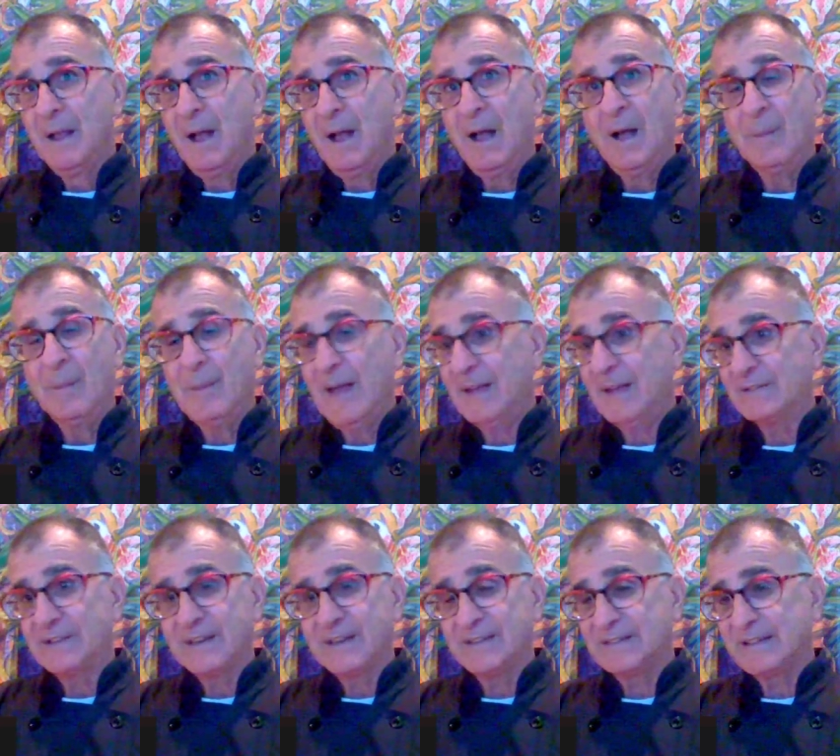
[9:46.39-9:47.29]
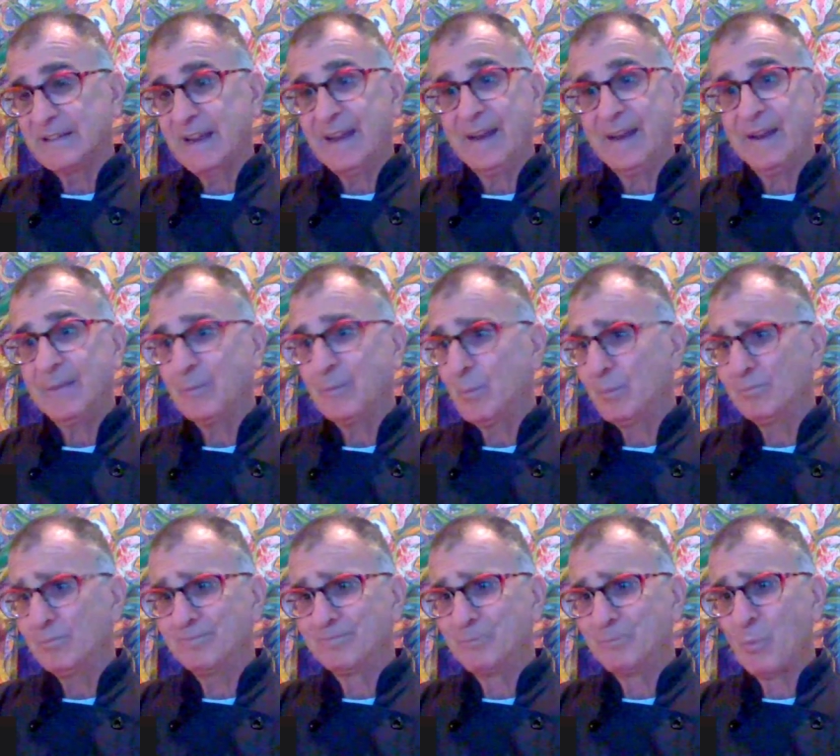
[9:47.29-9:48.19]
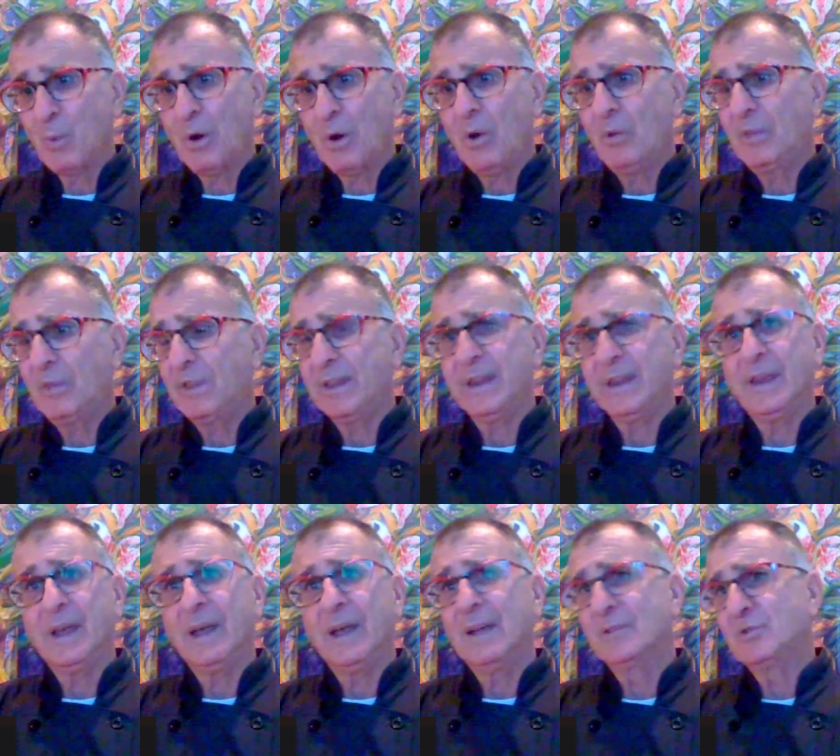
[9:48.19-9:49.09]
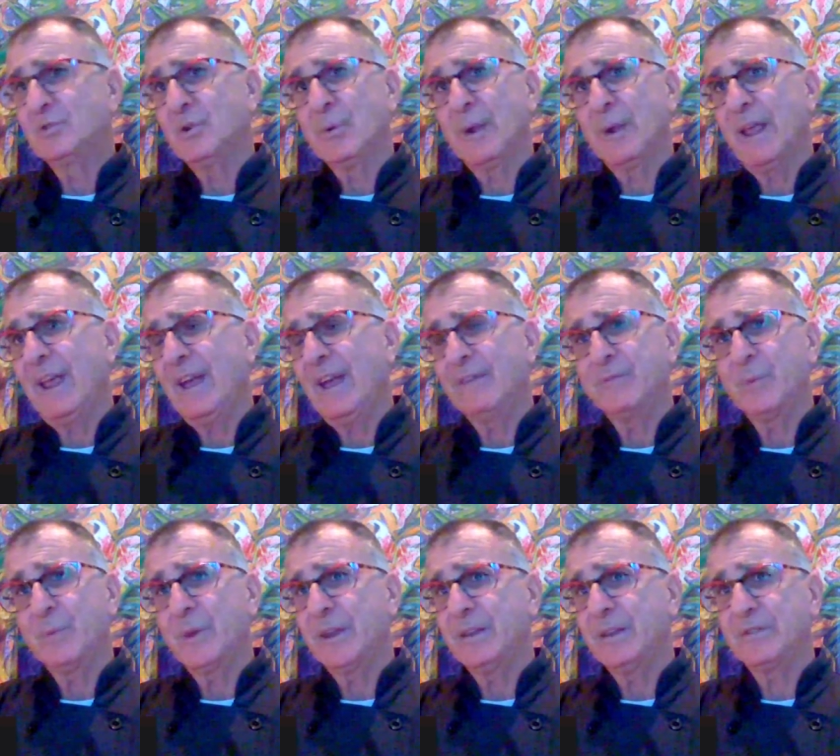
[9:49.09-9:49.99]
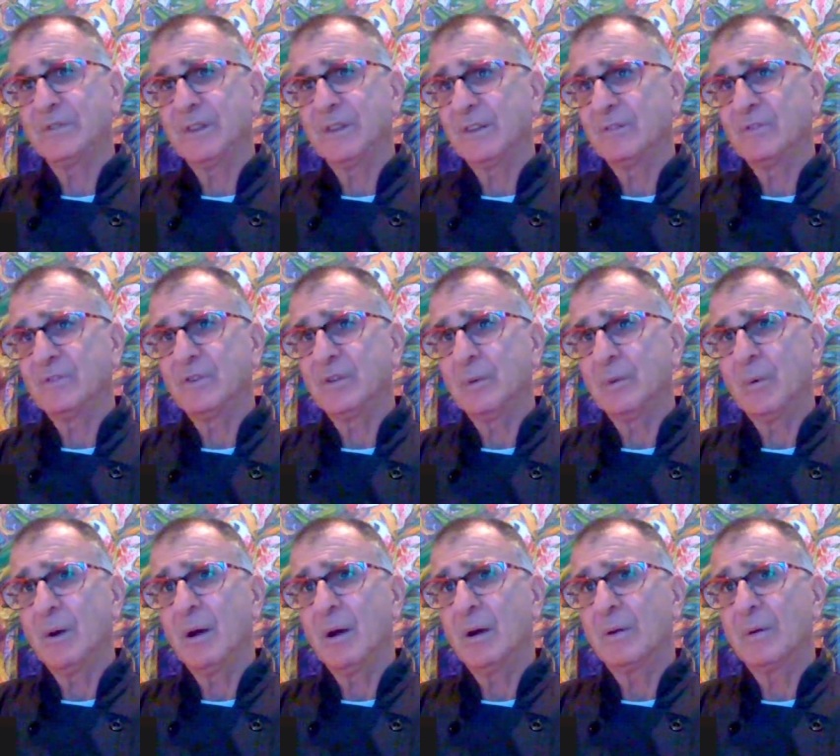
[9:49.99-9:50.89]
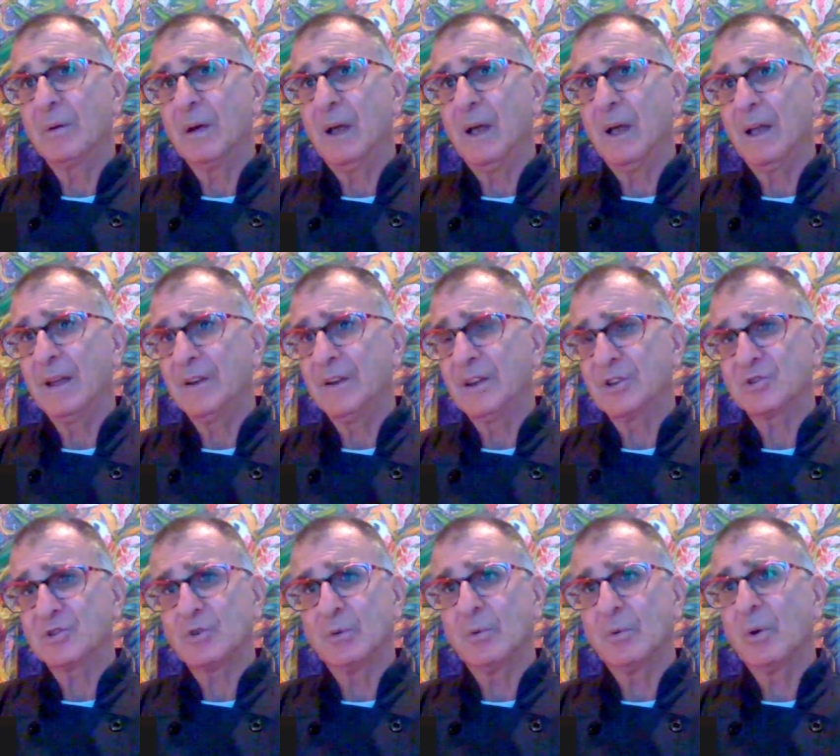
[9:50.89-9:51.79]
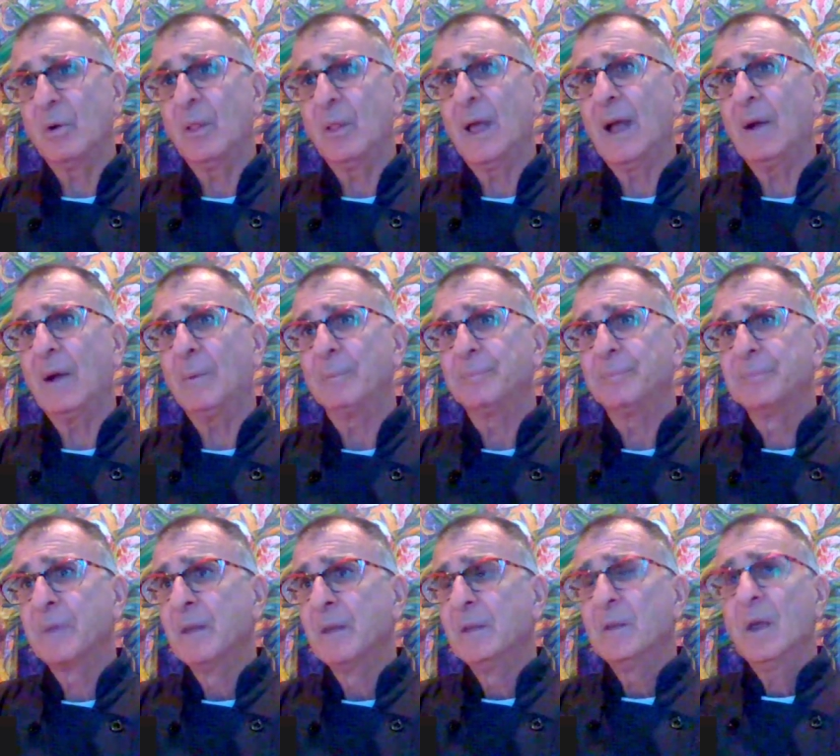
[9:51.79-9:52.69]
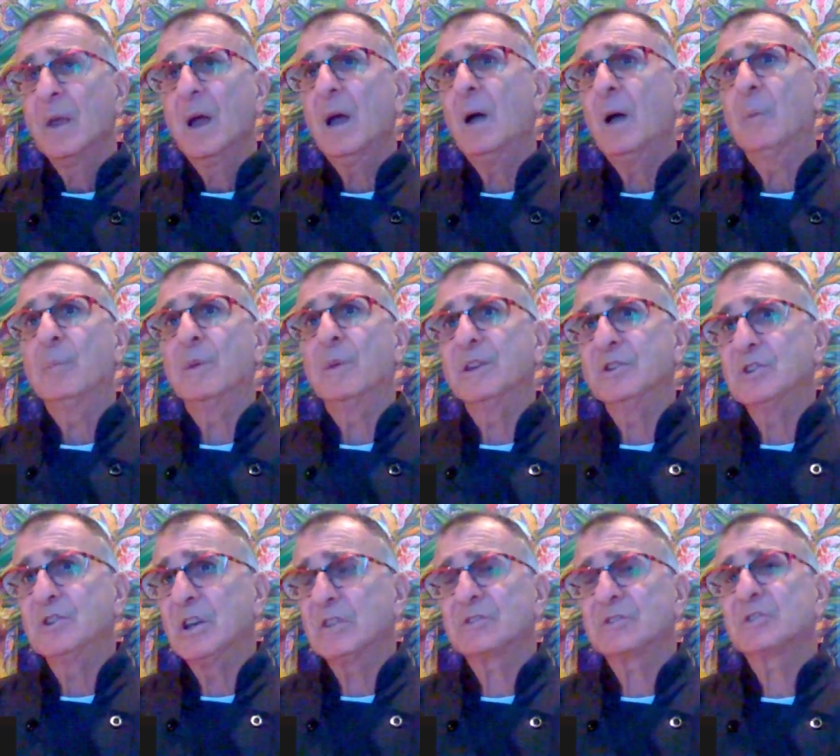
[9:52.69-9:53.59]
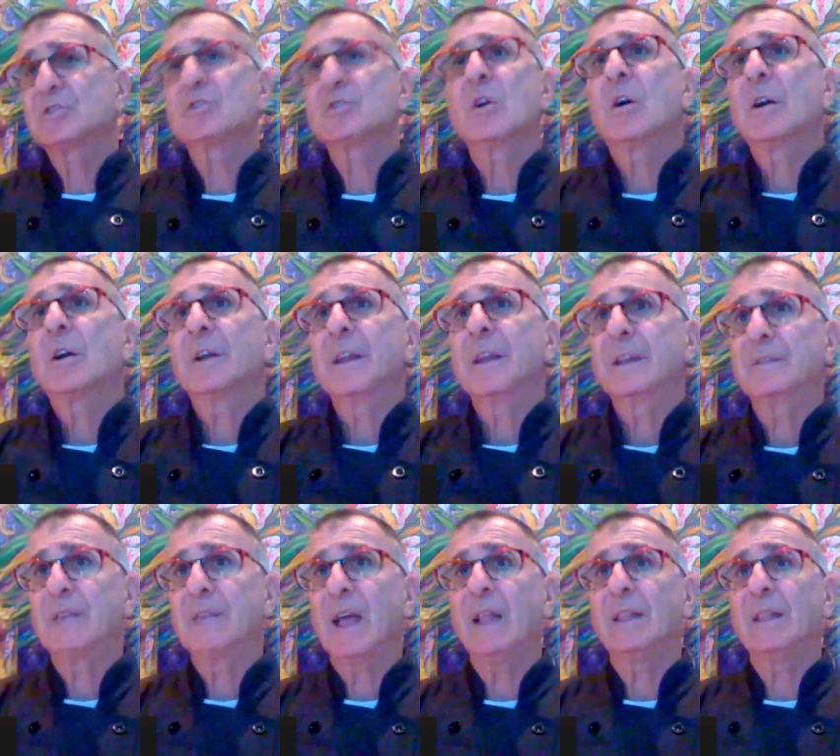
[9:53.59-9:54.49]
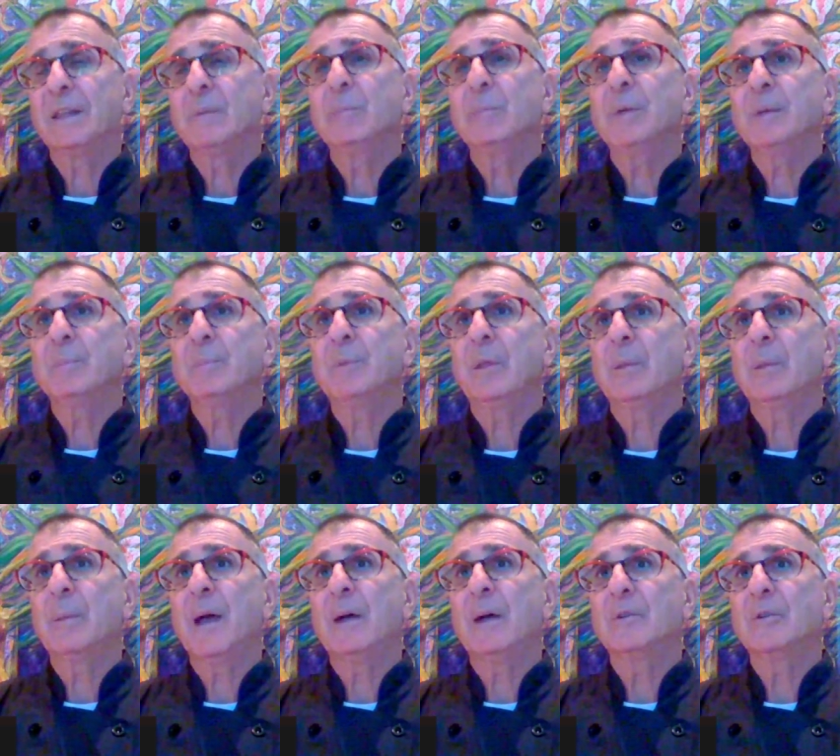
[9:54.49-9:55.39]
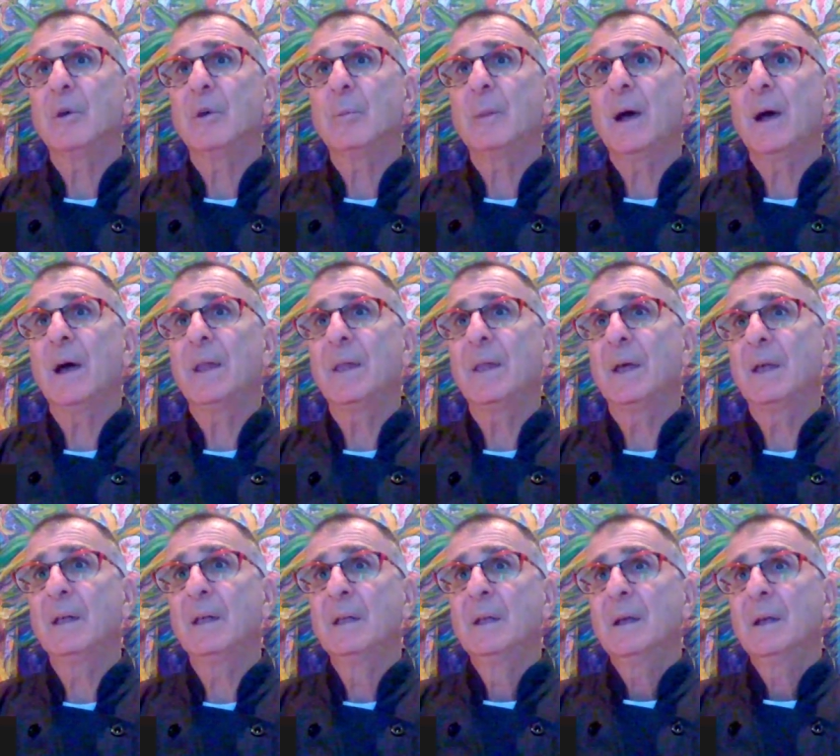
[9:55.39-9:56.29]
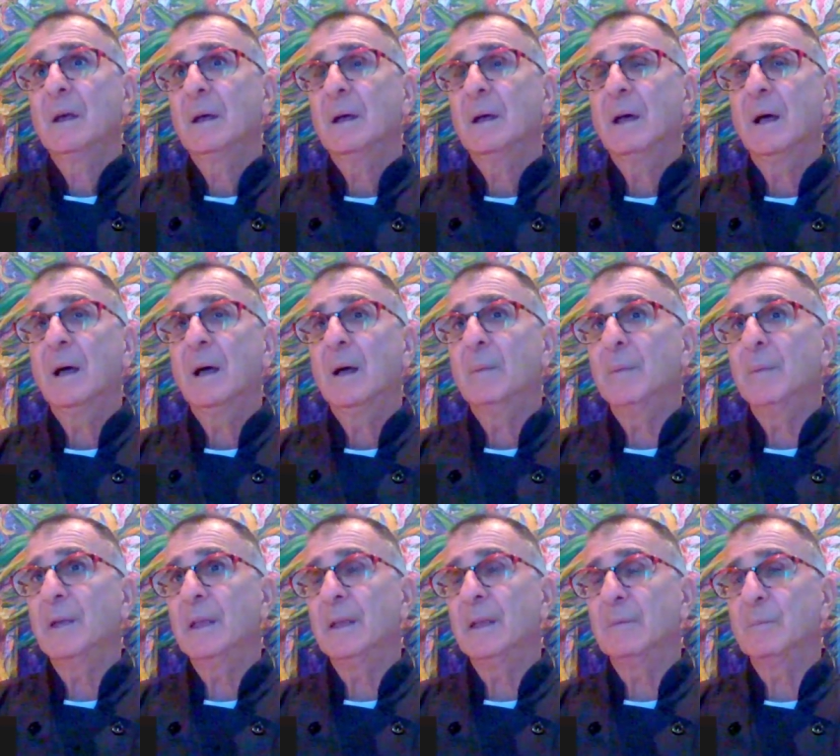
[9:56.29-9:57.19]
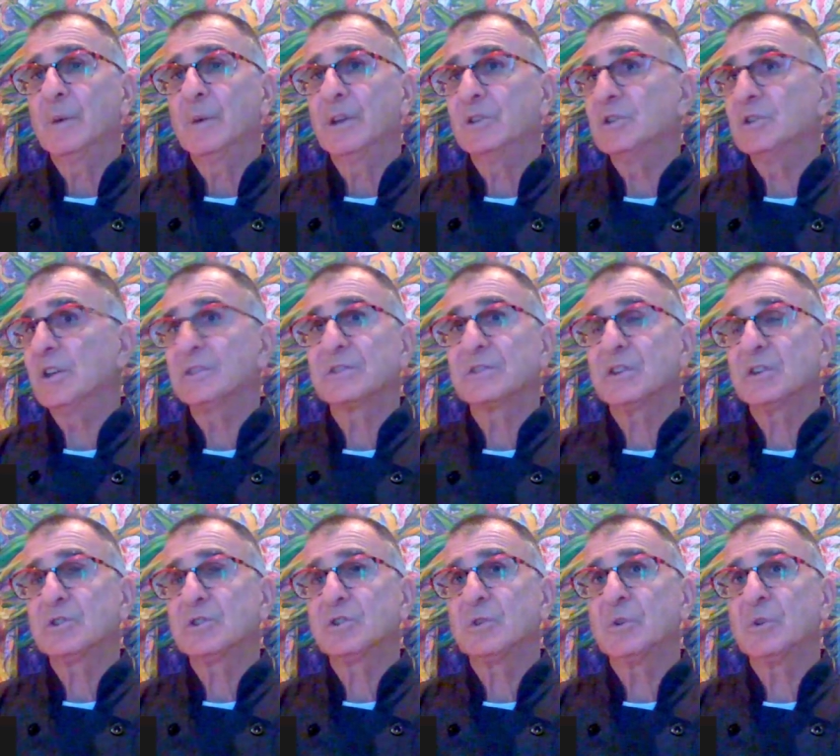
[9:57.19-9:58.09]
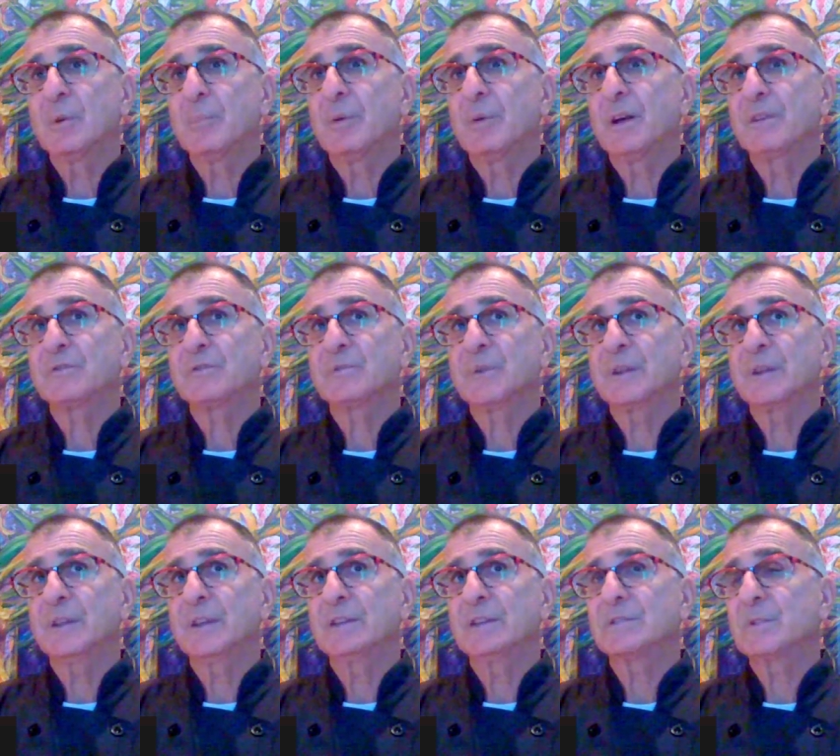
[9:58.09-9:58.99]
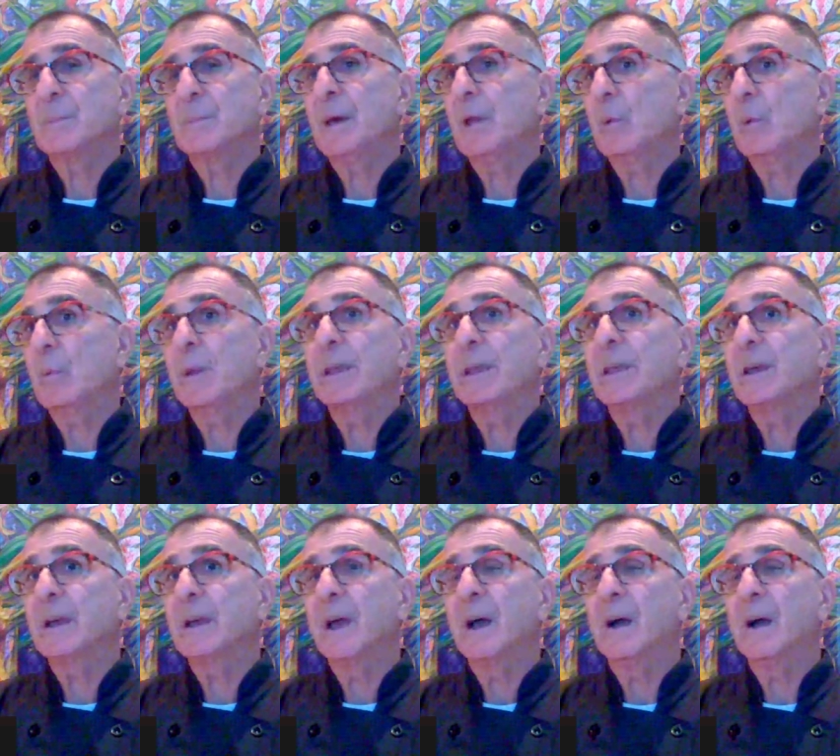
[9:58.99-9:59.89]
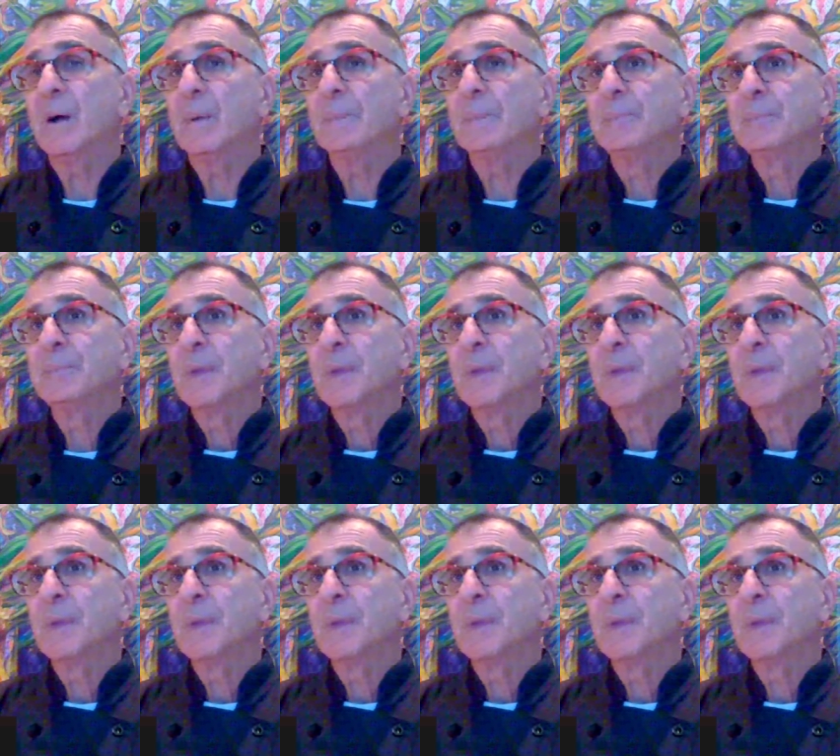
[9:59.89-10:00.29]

Um, as I stated, we're only uh, two and a half weeks into our uh, initial rollout. Um, we just started telling people about Nobana. Um, and we just issued a press release about a week ago.